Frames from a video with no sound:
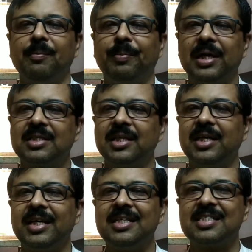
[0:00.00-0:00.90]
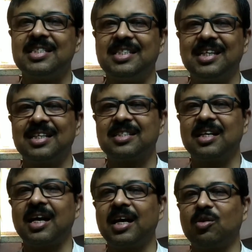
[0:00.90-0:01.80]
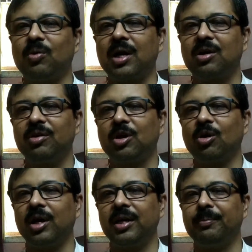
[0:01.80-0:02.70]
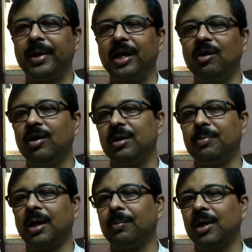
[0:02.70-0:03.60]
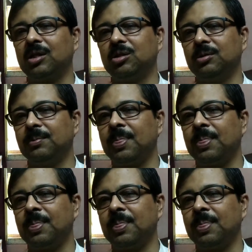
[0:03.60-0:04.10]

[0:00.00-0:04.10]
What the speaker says: Precis is just like what we call in Bengali bhabartho.